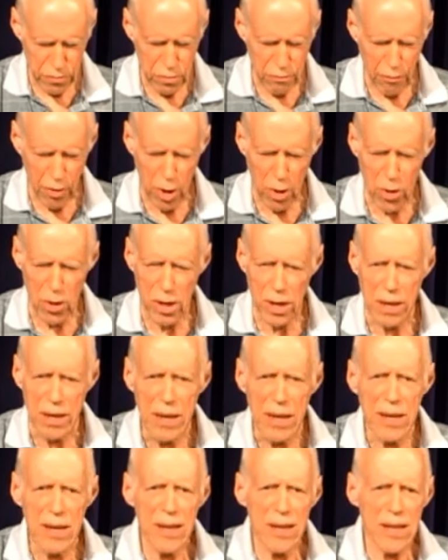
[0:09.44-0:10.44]
very
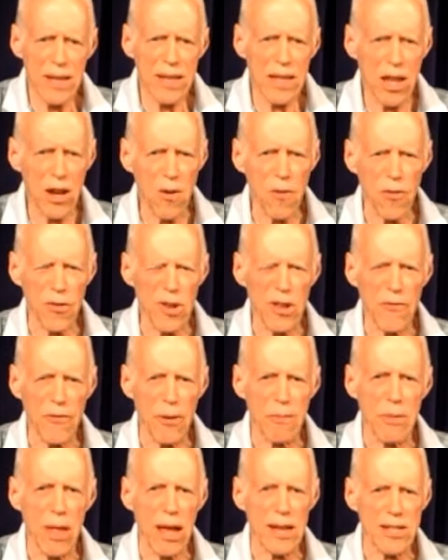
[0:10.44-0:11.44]
carefully
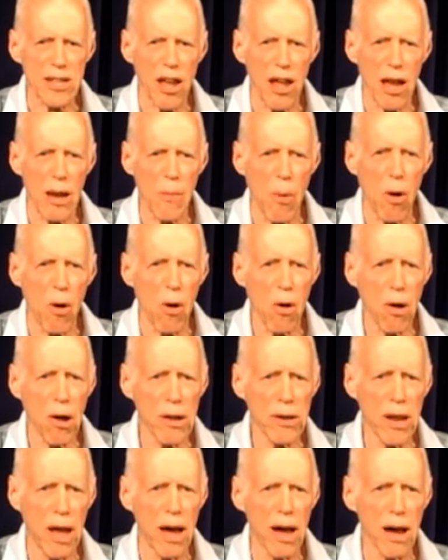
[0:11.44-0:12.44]
from that time
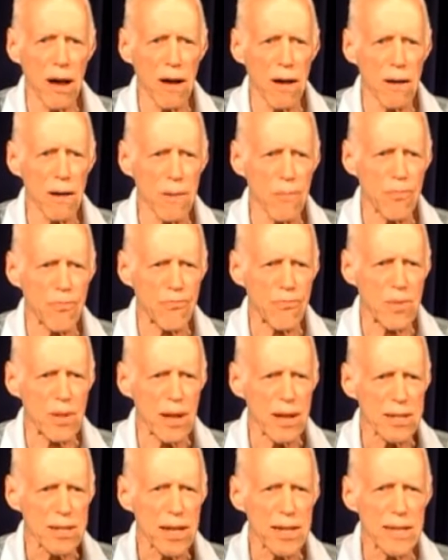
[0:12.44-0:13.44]
on. I
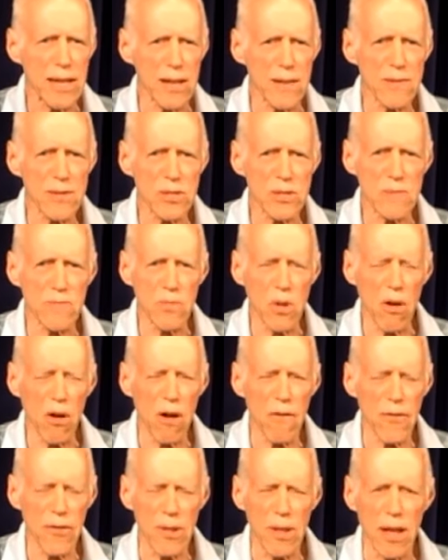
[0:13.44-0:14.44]
tell you, an
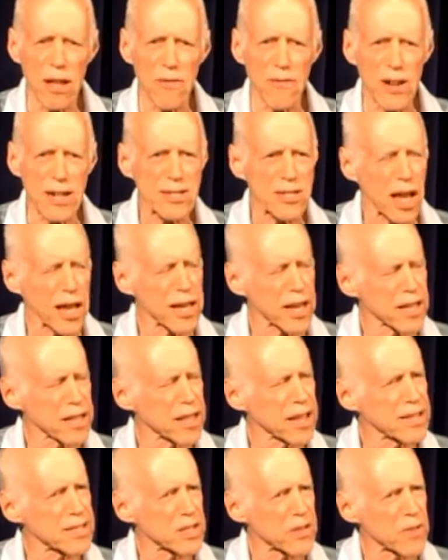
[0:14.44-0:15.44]
awful lot of exciting
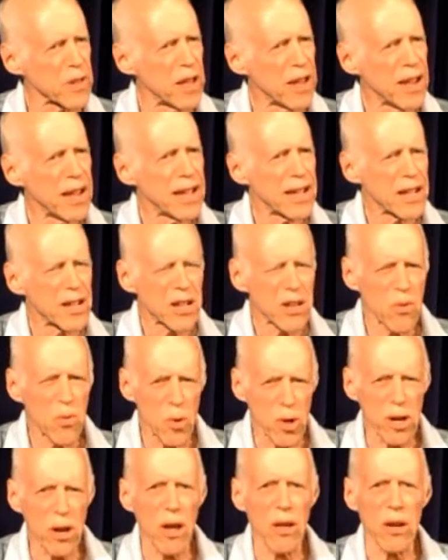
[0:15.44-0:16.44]
things that
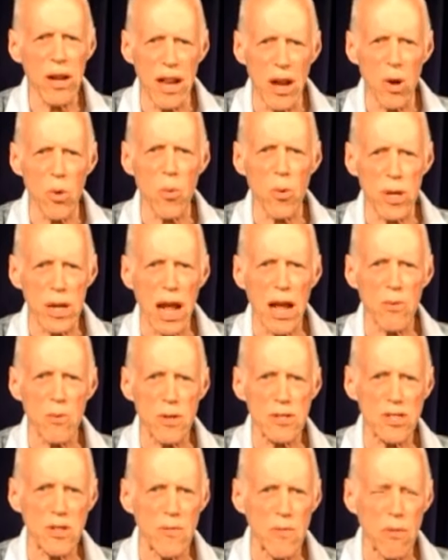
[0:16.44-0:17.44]
went on here when I
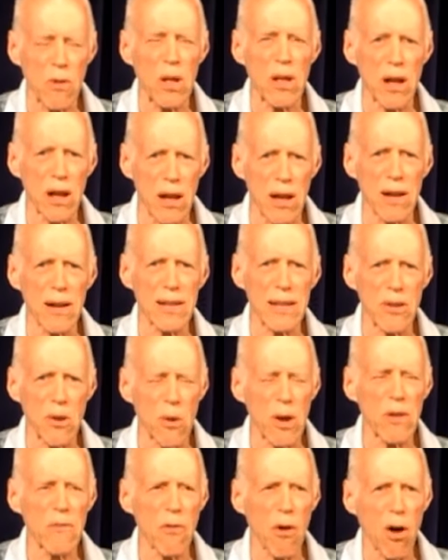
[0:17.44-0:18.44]
was
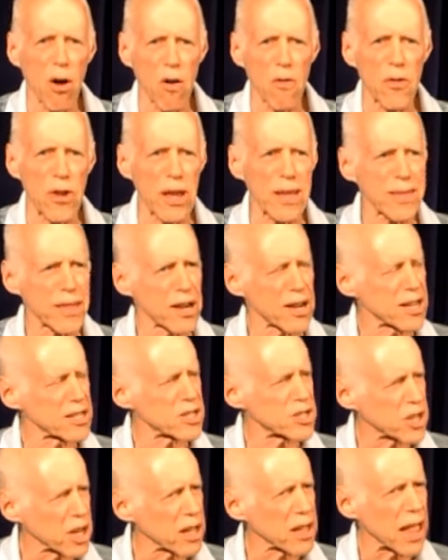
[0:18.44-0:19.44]
involved, and they're
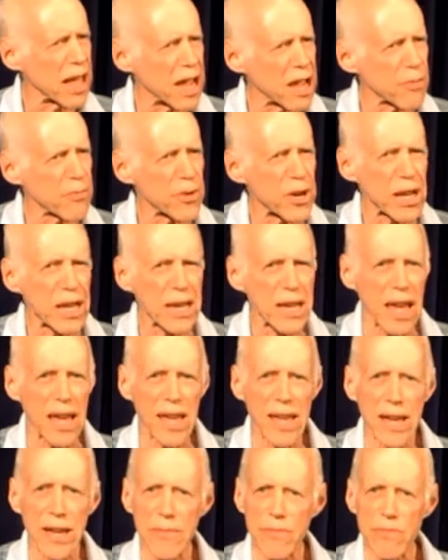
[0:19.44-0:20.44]
still happening,
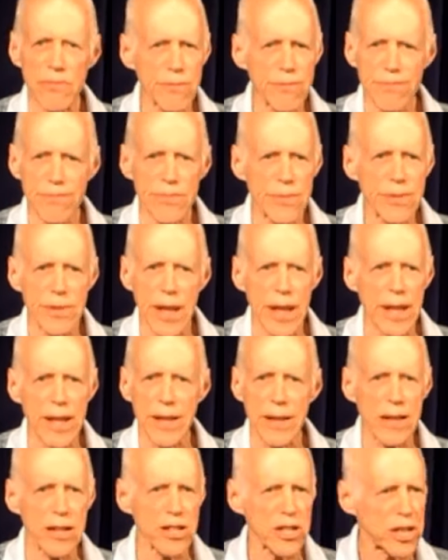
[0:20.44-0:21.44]
and
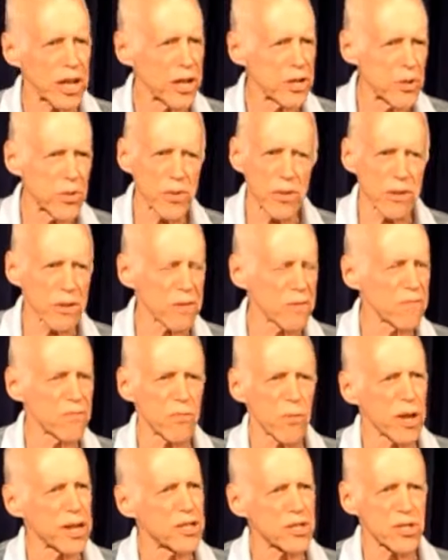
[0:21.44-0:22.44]
they continue to
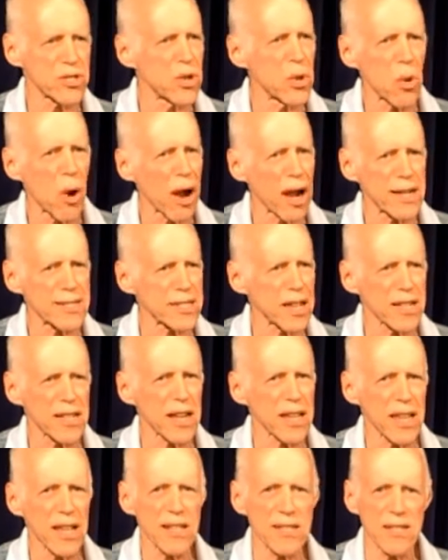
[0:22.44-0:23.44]
reach new heights. I
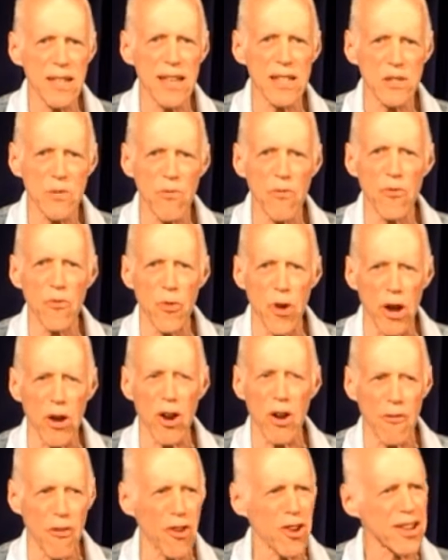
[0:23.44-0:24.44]
tell you, it's
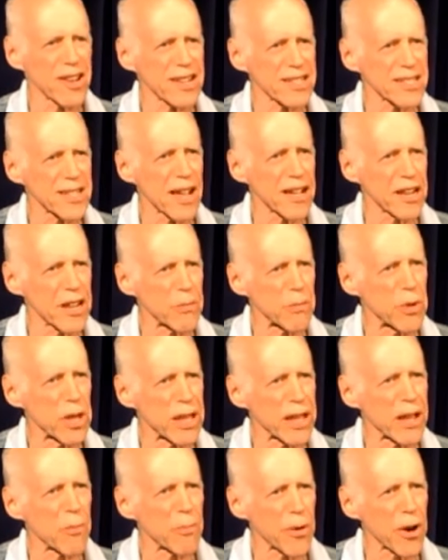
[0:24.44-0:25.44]
very, very exciting
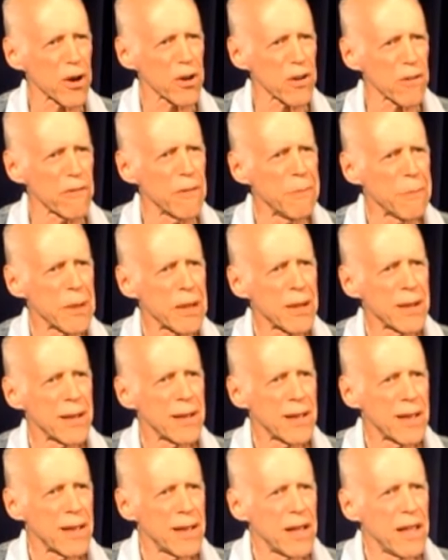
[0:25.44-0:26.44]
being a part of
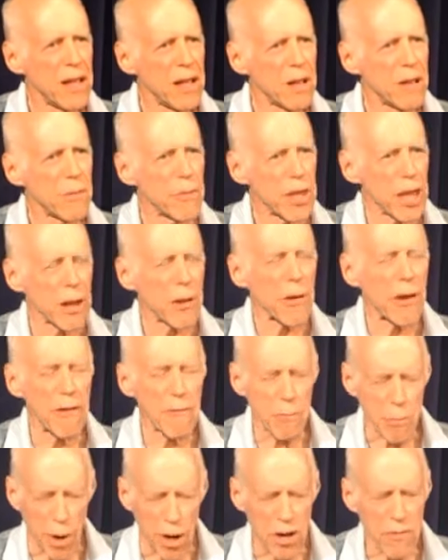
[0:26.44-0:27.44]

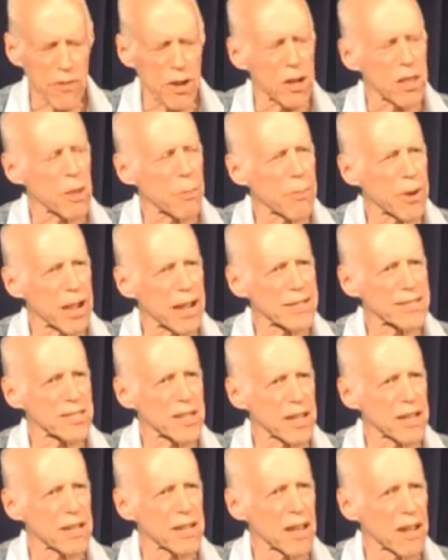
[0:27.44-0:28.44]
it in the
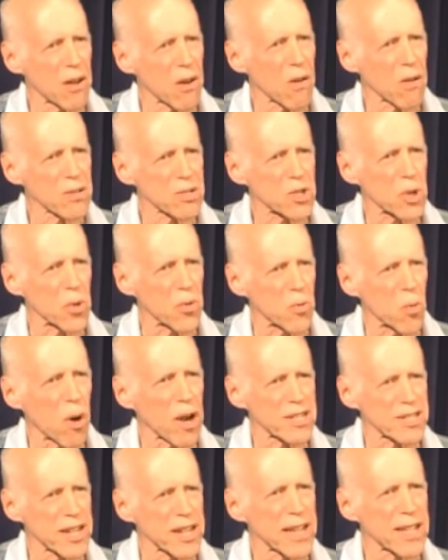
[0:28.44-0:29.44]
past and also
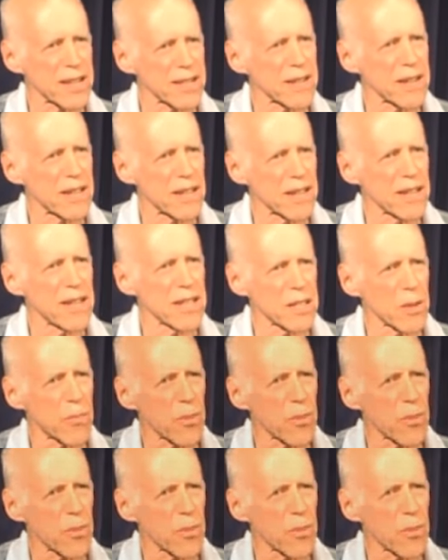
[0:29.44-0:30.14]
watching it in the